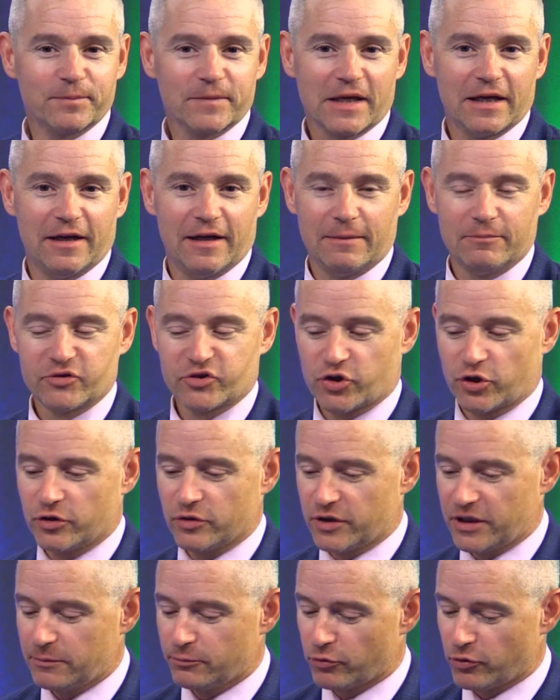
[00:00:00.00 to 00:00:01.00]
Um,
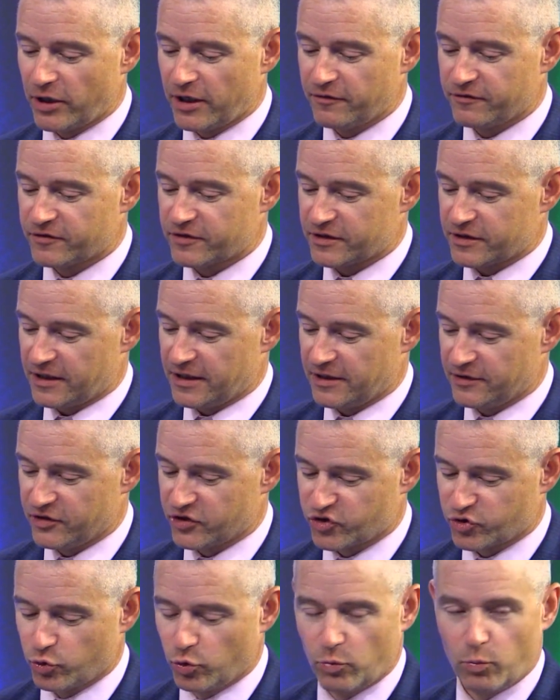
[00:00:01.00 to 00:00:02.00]
certainly briefed uh, the
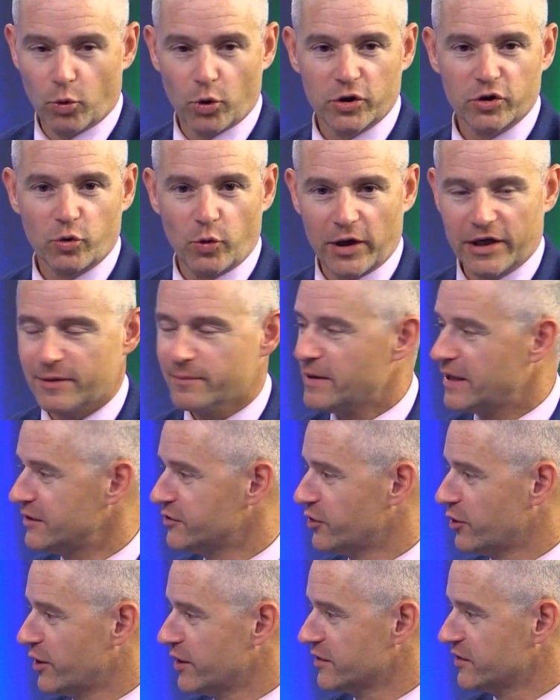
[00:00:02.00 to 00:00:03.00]
school board quite a bit
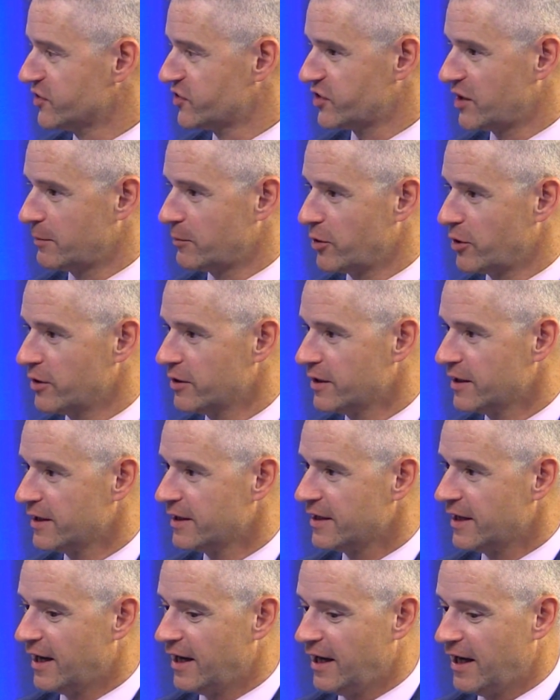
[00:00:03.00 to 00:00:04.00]
during the summer.
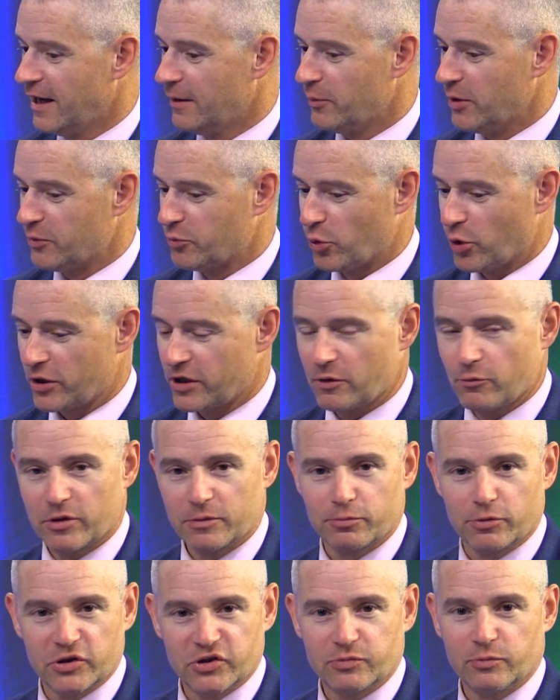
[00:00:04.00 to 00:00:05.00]
Um, and working with
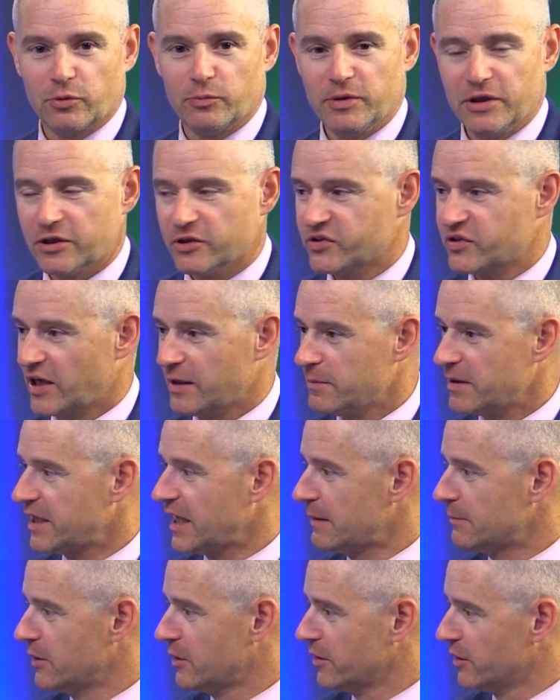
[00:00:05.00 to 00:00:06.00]
Principal Beals, I
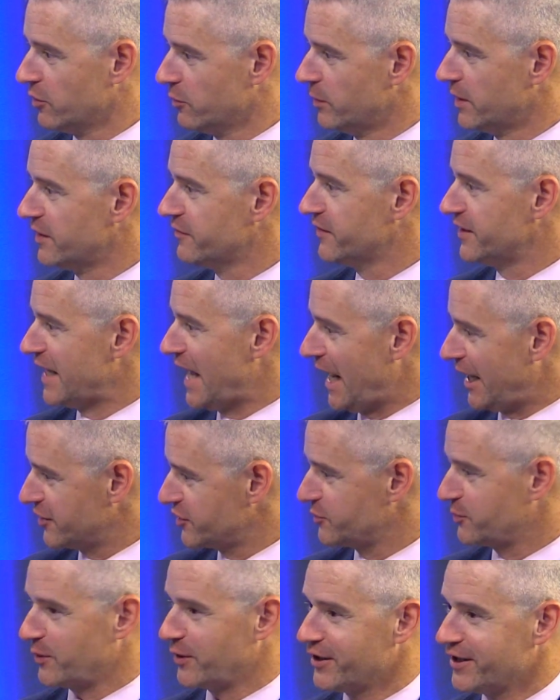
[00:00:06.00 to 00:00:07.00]
became a little bit of an
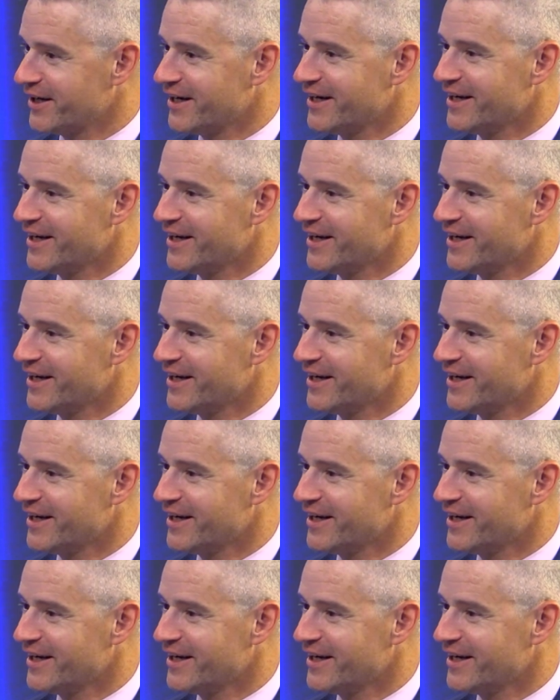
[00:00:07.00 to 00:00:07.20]
expert